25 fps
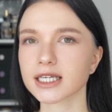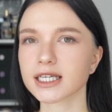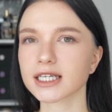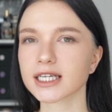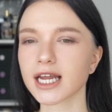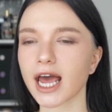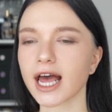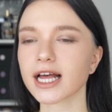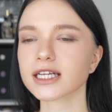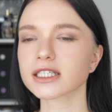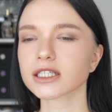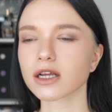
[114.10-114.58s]
it
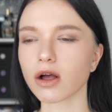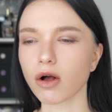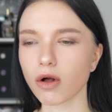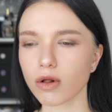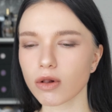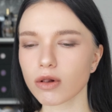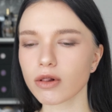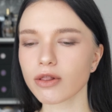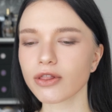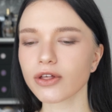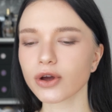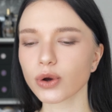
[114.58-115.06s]
has
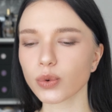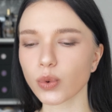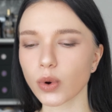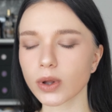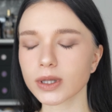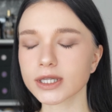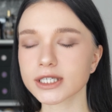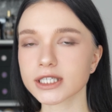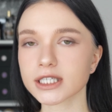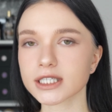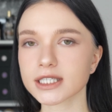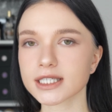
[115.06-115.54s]
all the
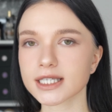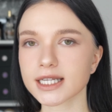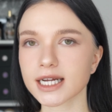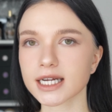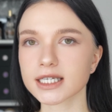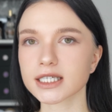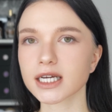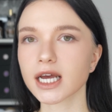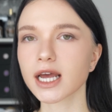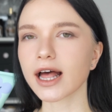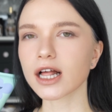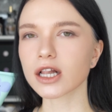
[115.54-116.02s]
qualities
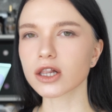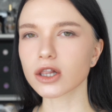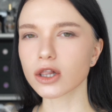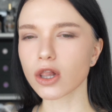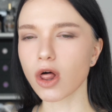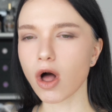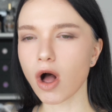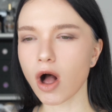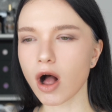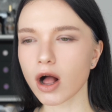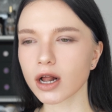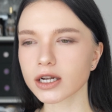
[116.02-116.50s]
that a
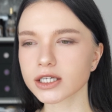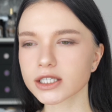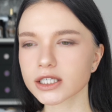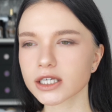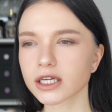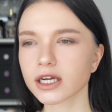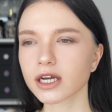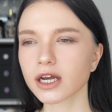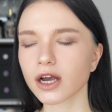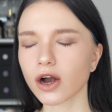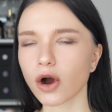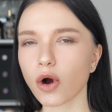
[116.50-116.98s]
lot
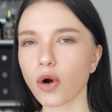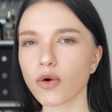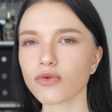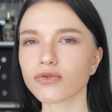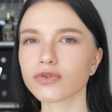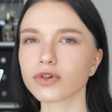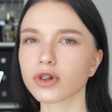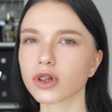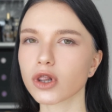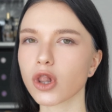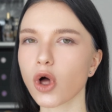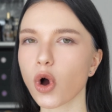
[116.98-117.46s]

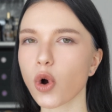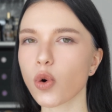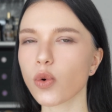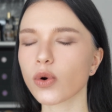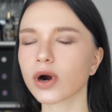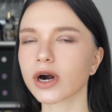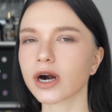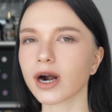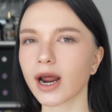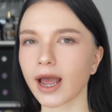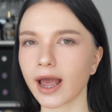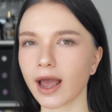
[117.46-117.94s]
of
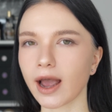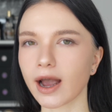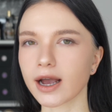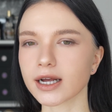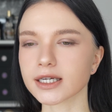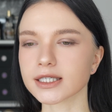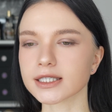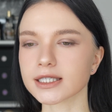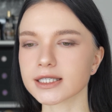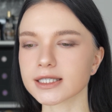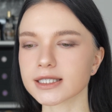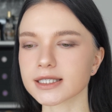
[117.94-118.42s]
lower
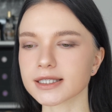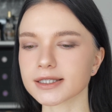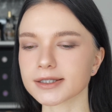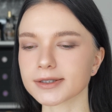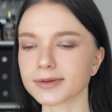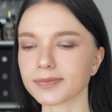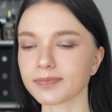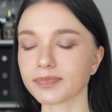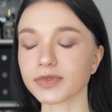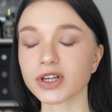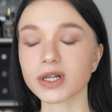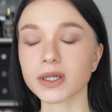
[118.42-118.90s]
end
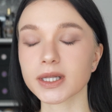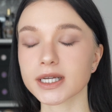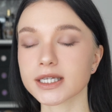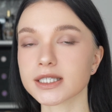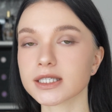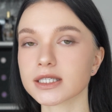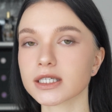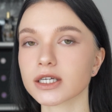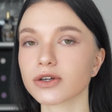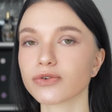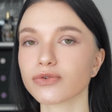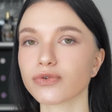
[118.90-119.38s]

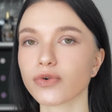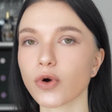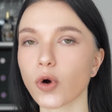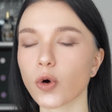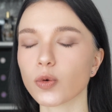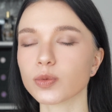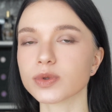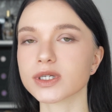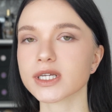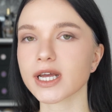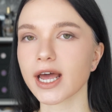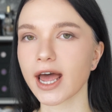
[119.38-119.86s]
cleansing
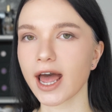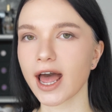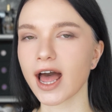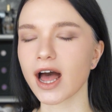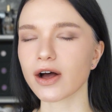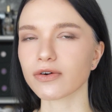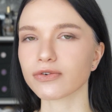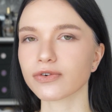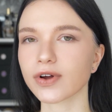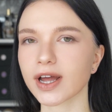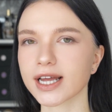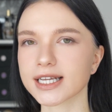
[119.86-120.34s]
foams
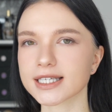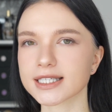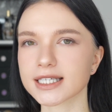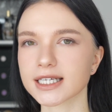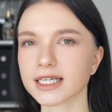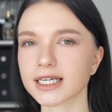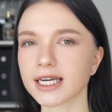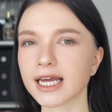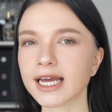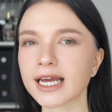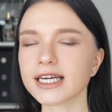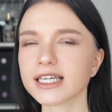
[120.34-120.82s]
have, as
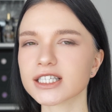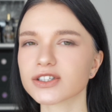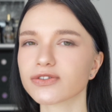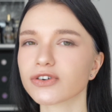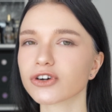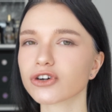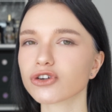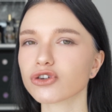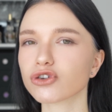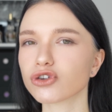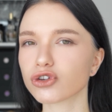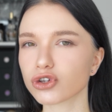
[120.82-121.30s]
in it's
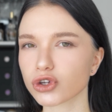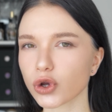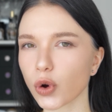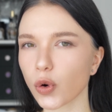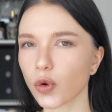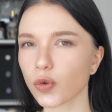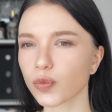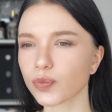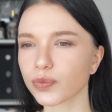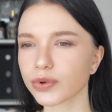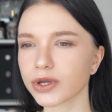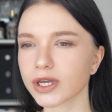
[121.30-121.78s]
very
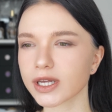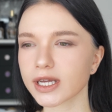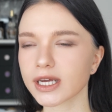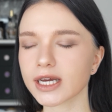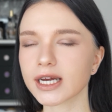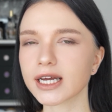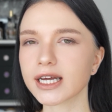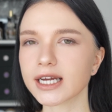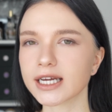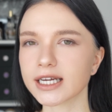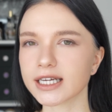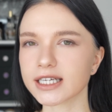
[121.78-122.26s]

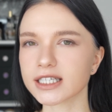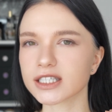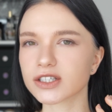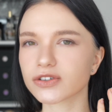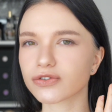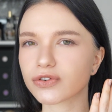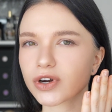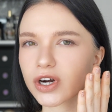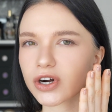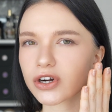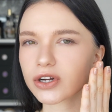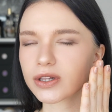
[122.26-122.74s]
soapy, it's
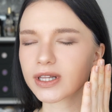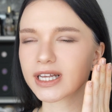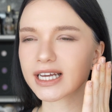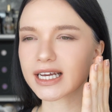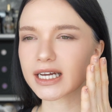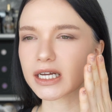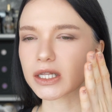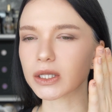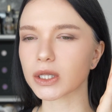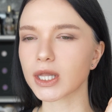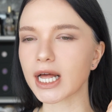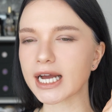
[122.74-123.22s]
very
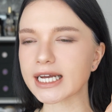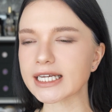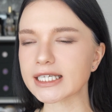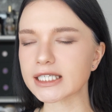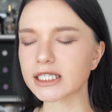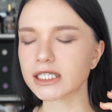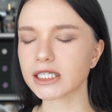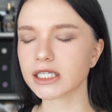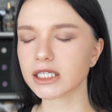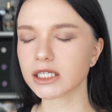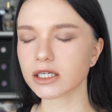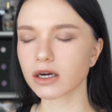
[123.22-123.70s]
like
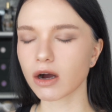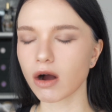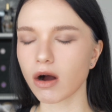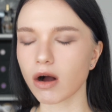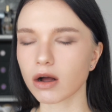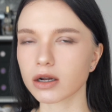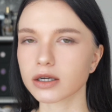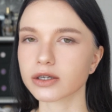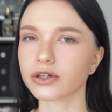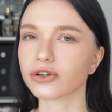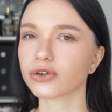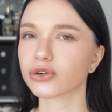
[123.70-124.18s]
glidey
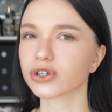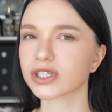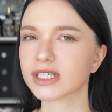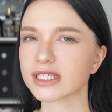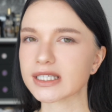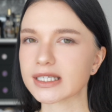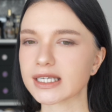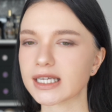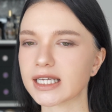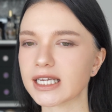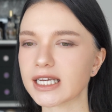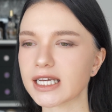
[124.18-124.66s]
on
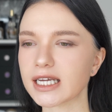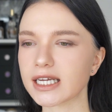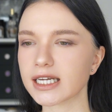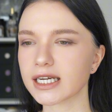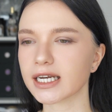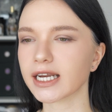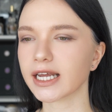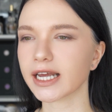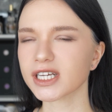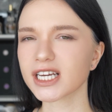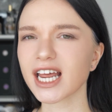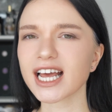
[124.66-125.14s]

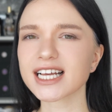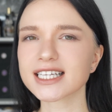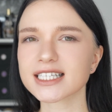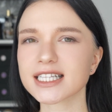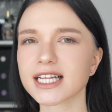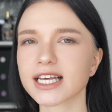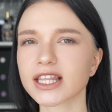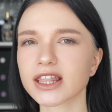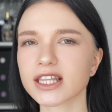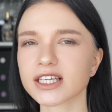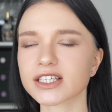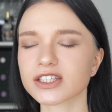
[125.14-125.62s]
skin. It has
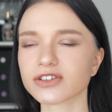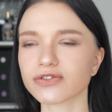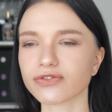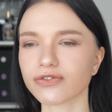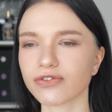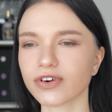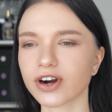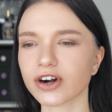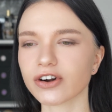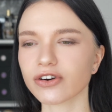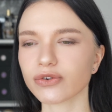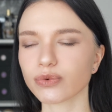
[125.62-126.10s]
like this
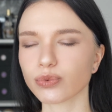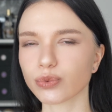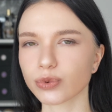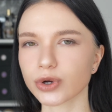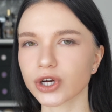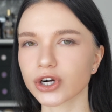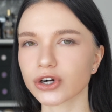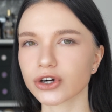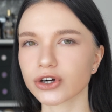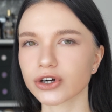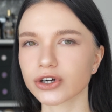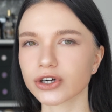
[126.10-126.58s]
very
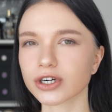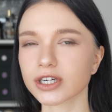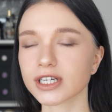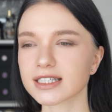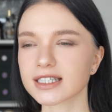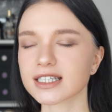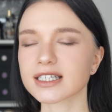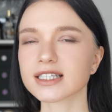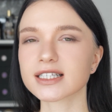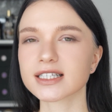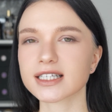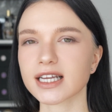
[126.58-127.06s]
weird
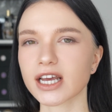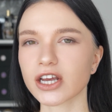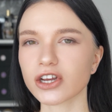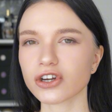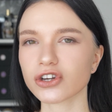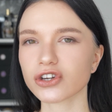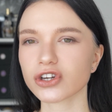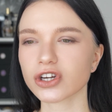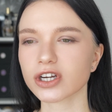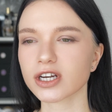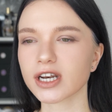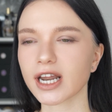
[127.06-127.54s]

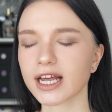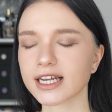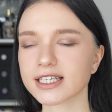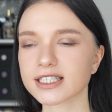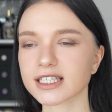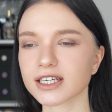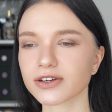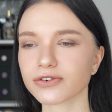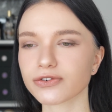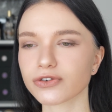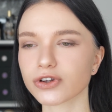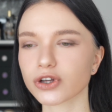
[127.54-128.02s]
sensation
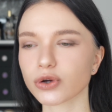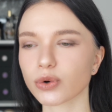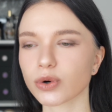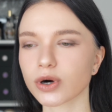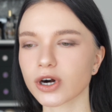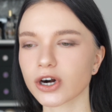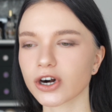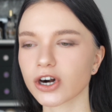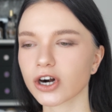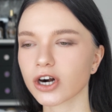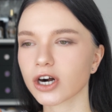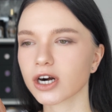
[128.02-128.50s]
as if
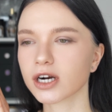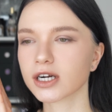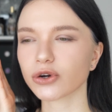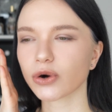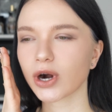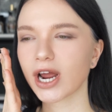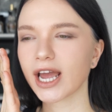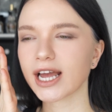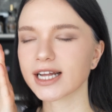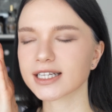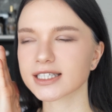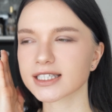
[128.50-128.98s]
your
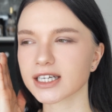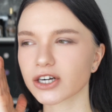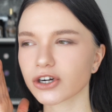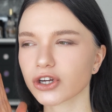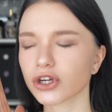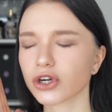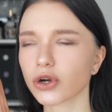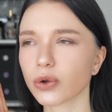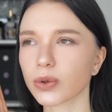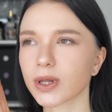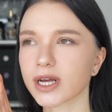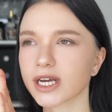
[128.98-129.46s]
hands are,
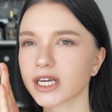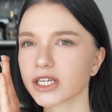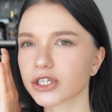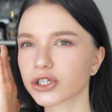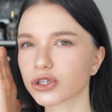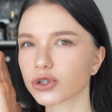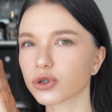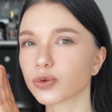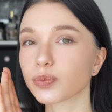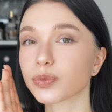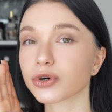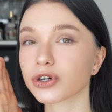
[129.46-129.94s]
you know, like
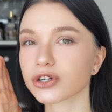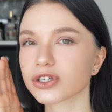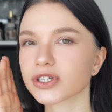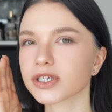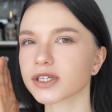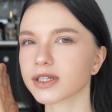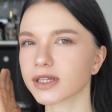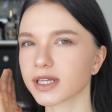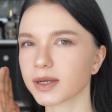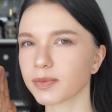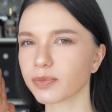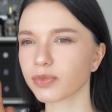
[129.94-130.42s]
it's super
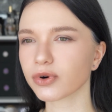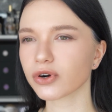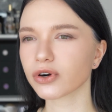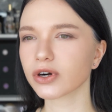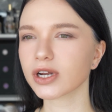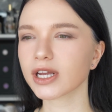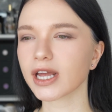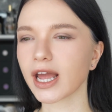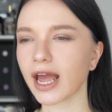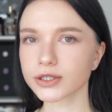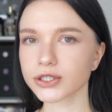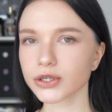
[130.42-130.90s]

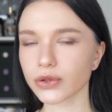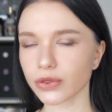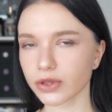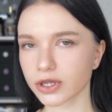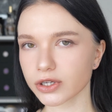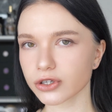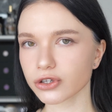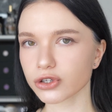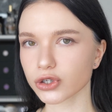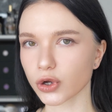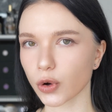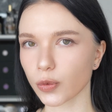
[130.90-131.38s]
slippery. Also,
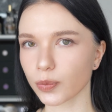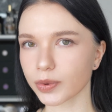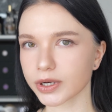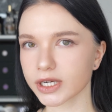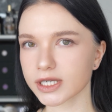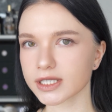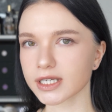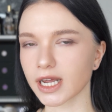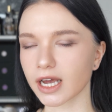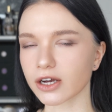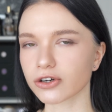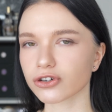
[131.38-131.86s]
this
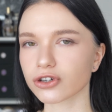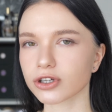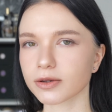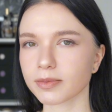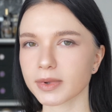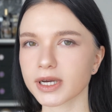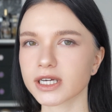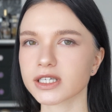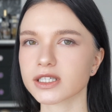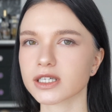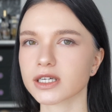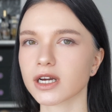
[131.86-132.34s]
soapiness actually
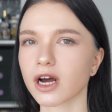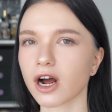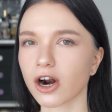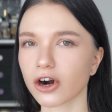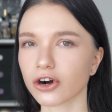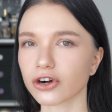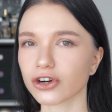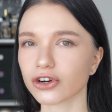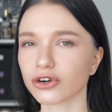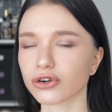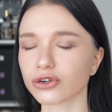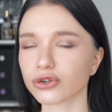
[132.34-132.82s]
makes it
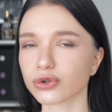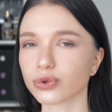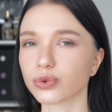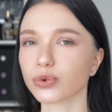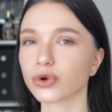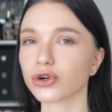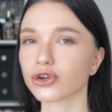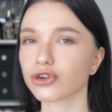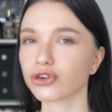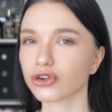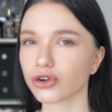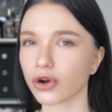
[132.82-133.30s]
harder to
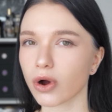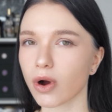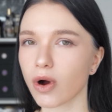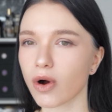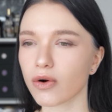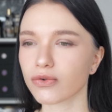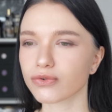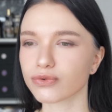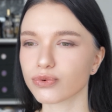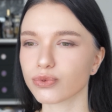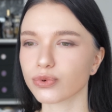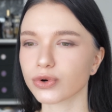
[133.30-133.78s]
wash
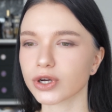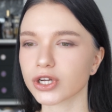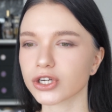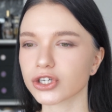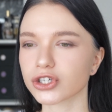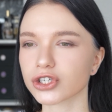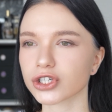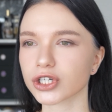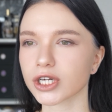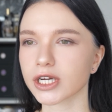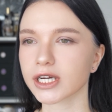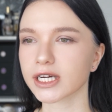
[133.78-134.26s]
off,
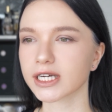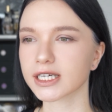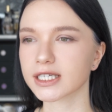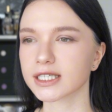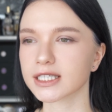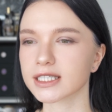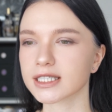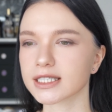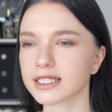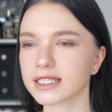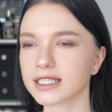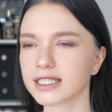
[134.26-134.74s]
which
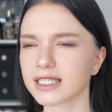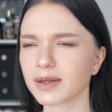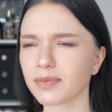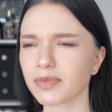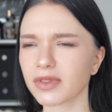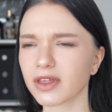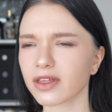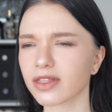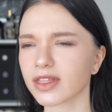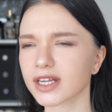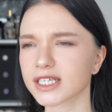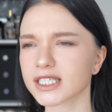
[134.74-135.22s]
is
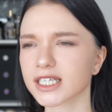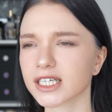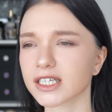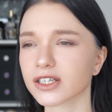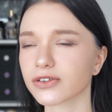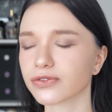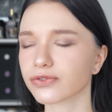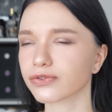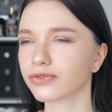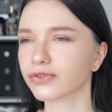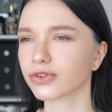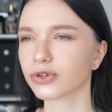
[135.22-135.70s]
something that kind
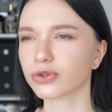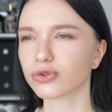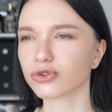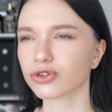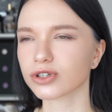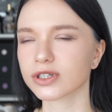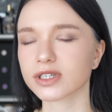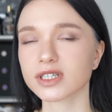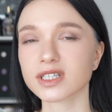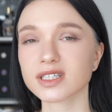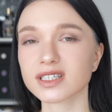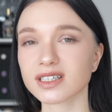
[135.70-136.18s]
of
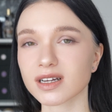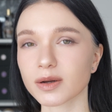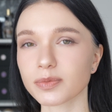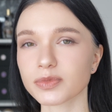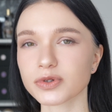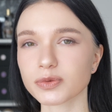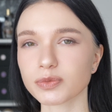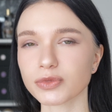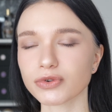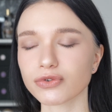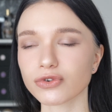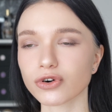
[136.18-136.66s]
usually
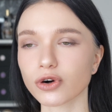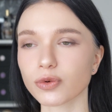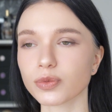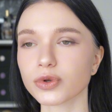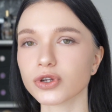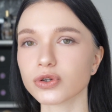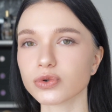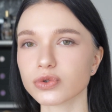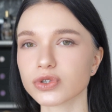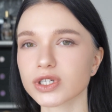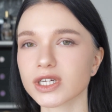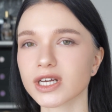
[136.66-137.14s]
stops me
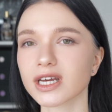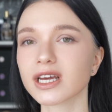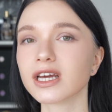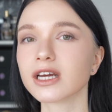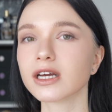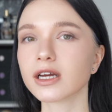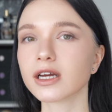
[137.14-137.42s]
from using